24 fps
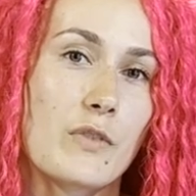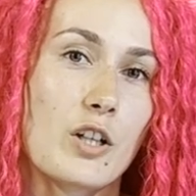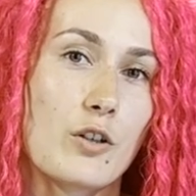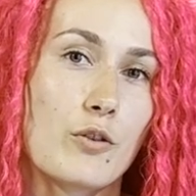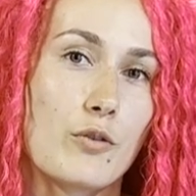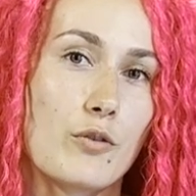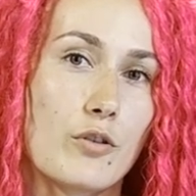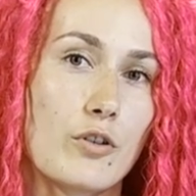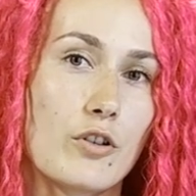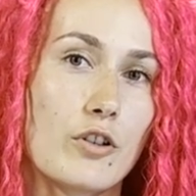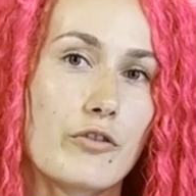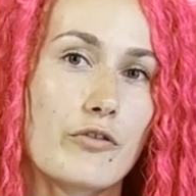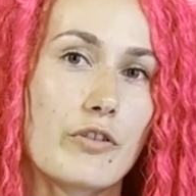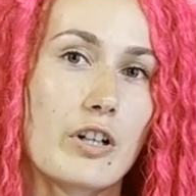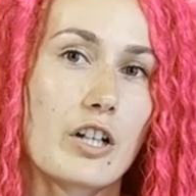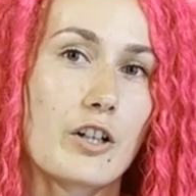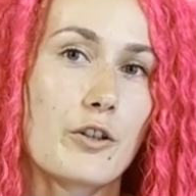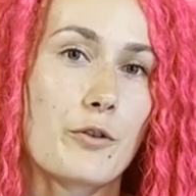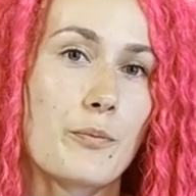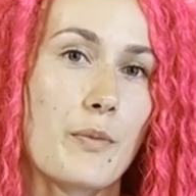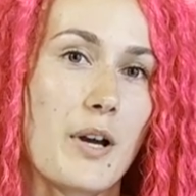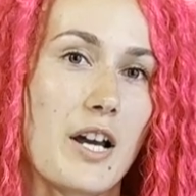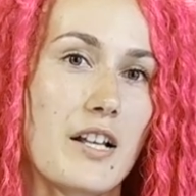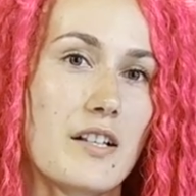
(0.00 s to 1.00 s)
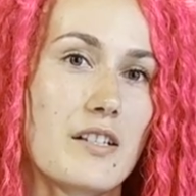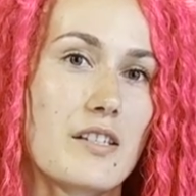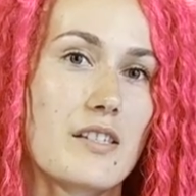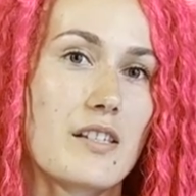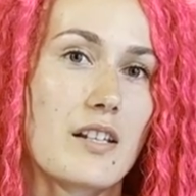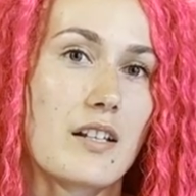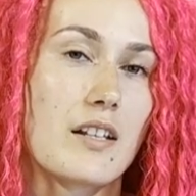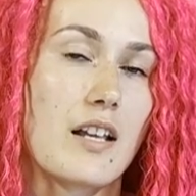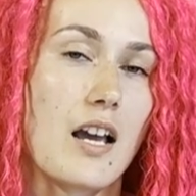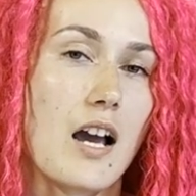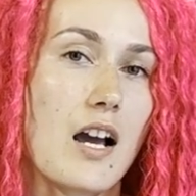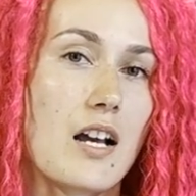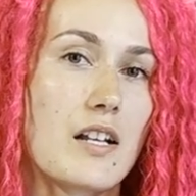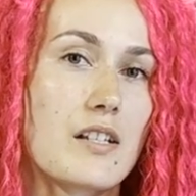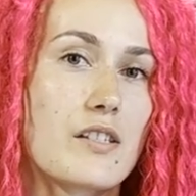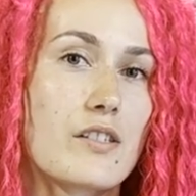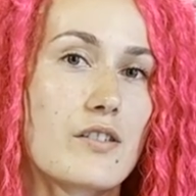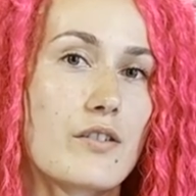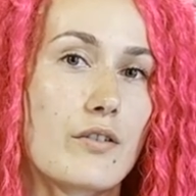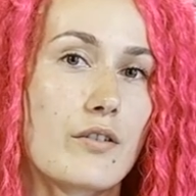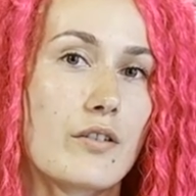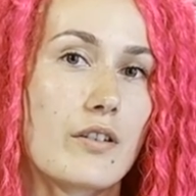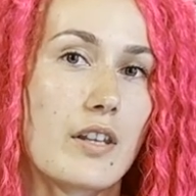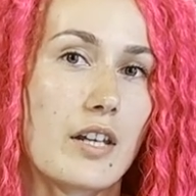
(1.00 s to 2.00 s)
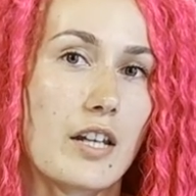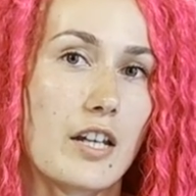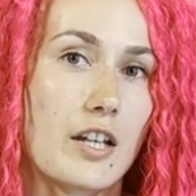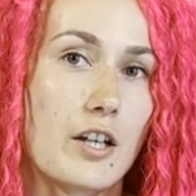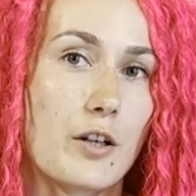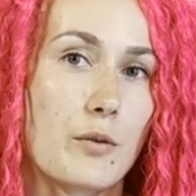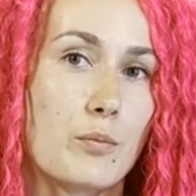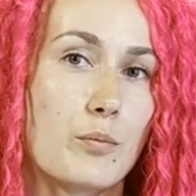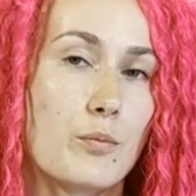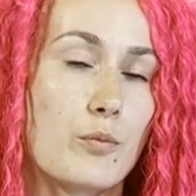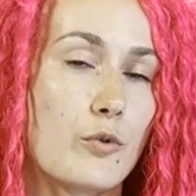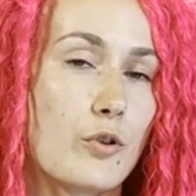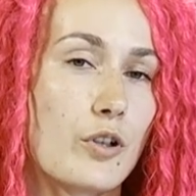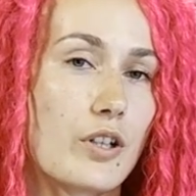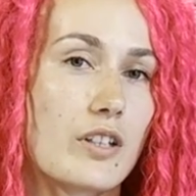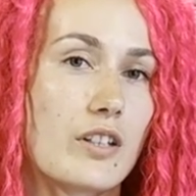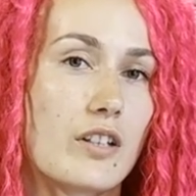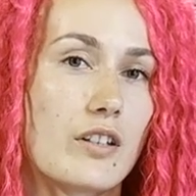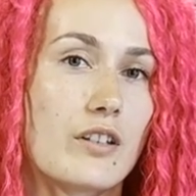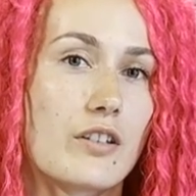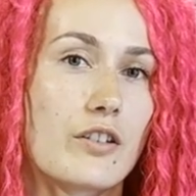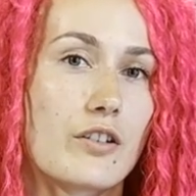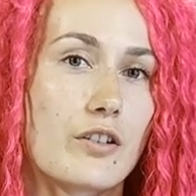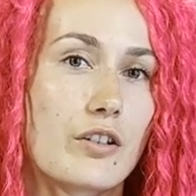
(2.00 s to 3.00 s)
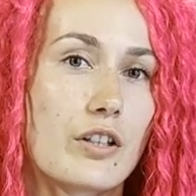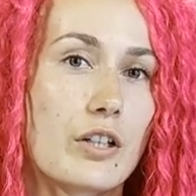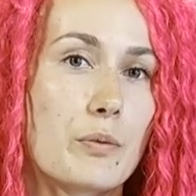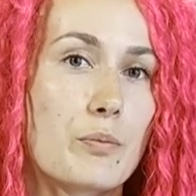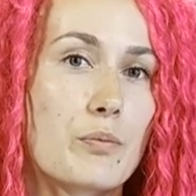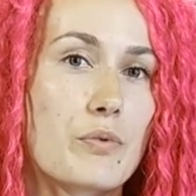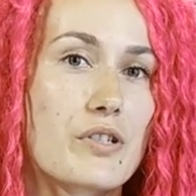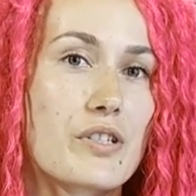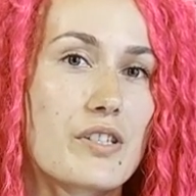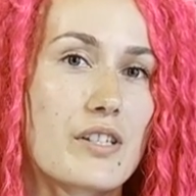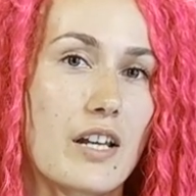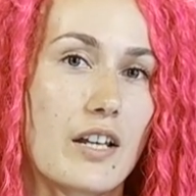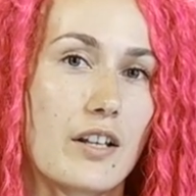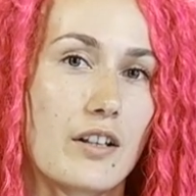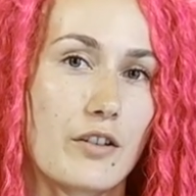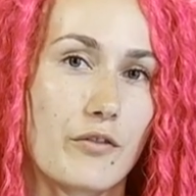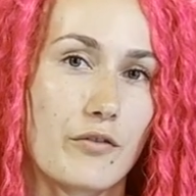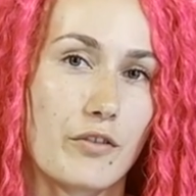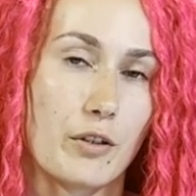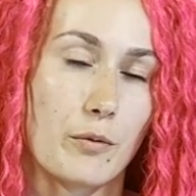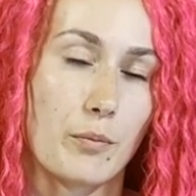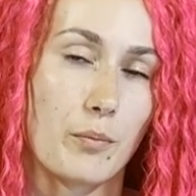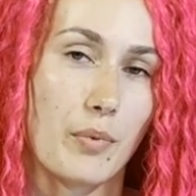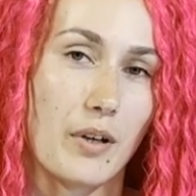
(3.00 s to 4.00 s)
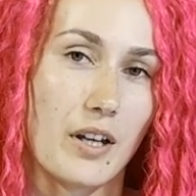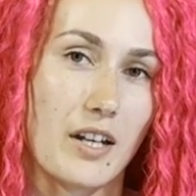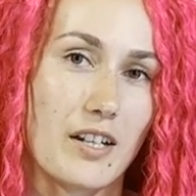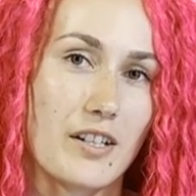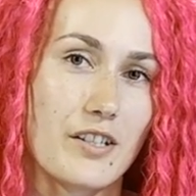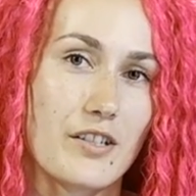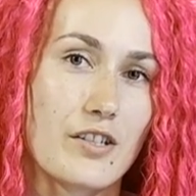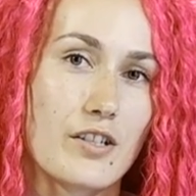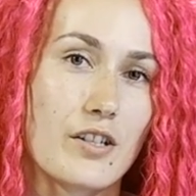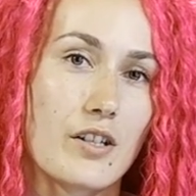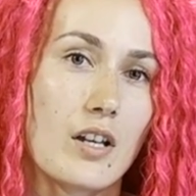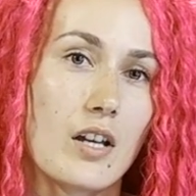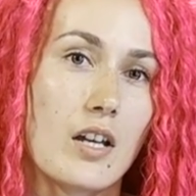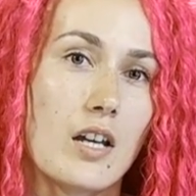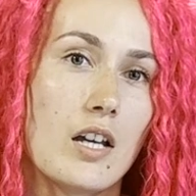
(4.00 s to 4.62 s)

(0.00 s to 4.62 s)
Google recommends that ads don't take up more than 30% of the page.